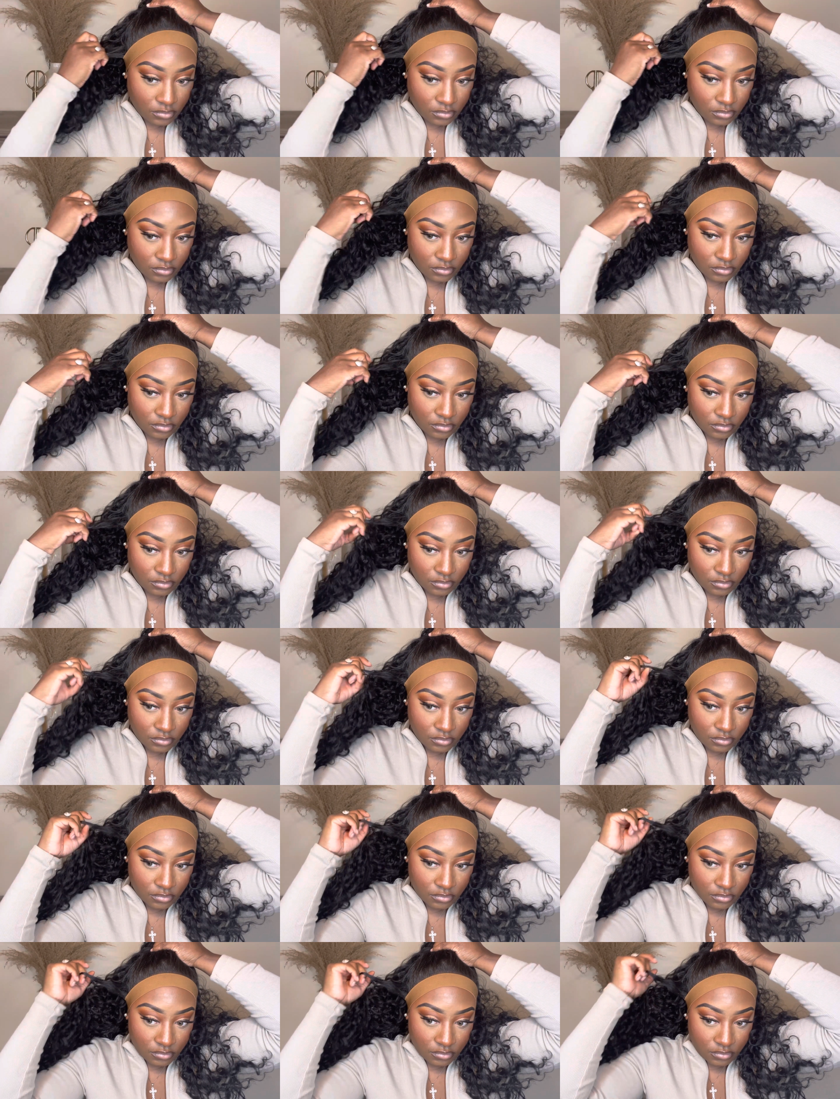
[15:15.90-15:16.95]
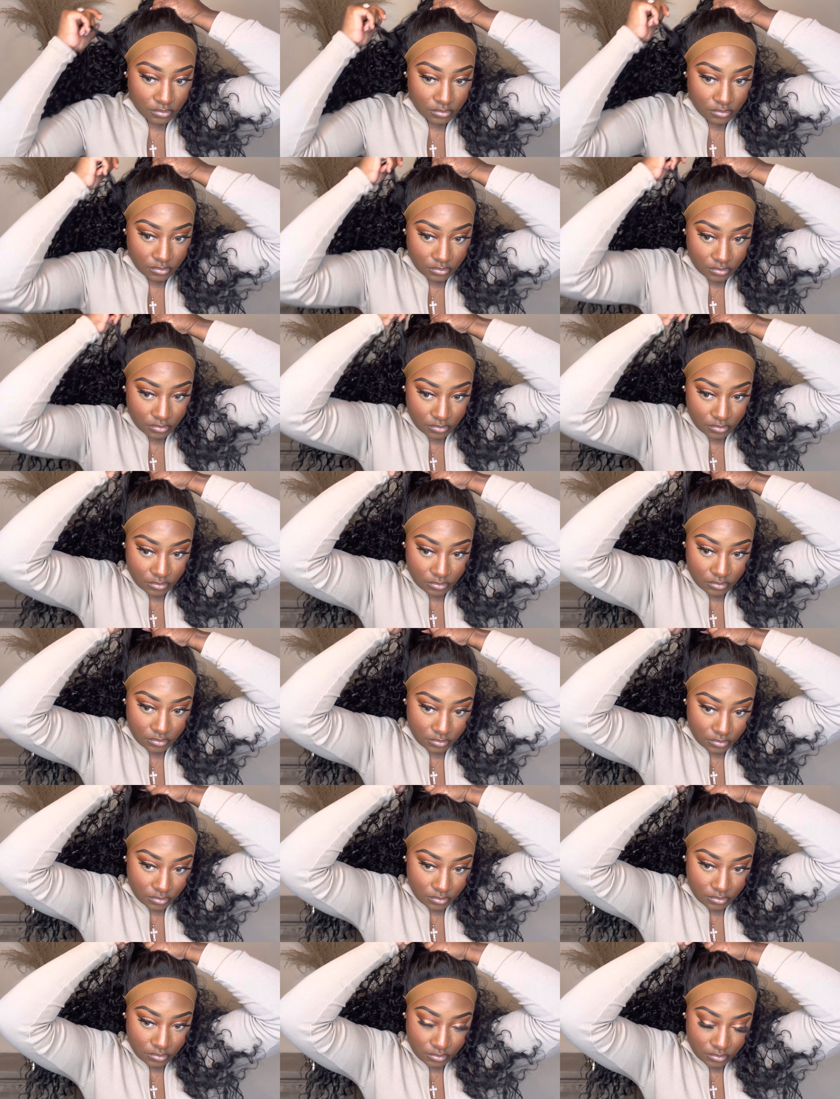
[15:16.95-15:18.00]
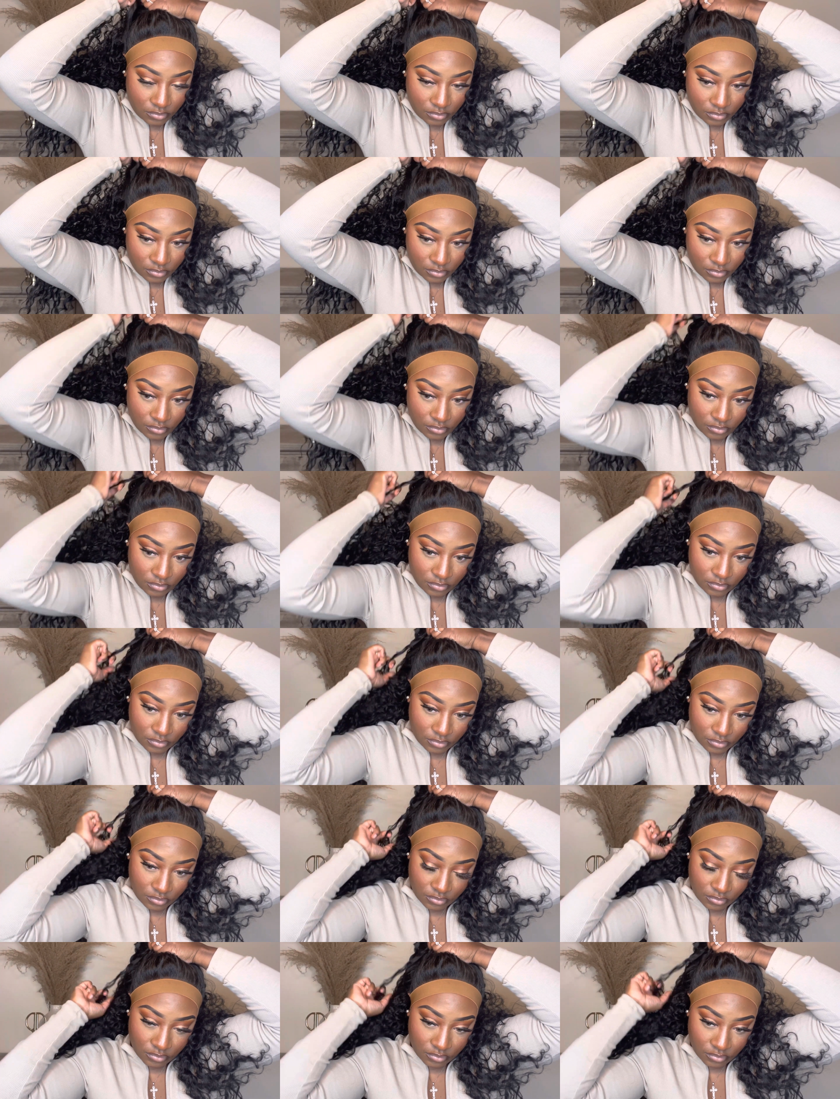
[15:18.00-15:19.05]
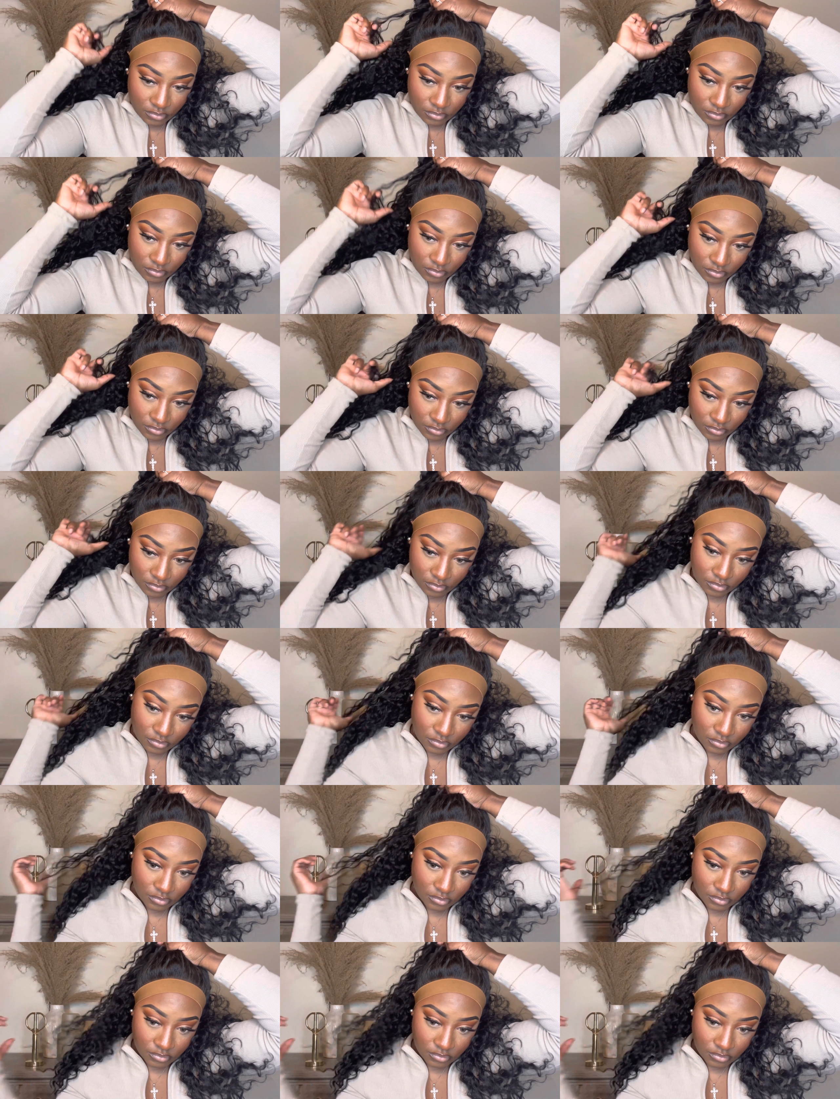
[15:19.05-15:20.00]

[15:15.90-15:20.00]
[no speech]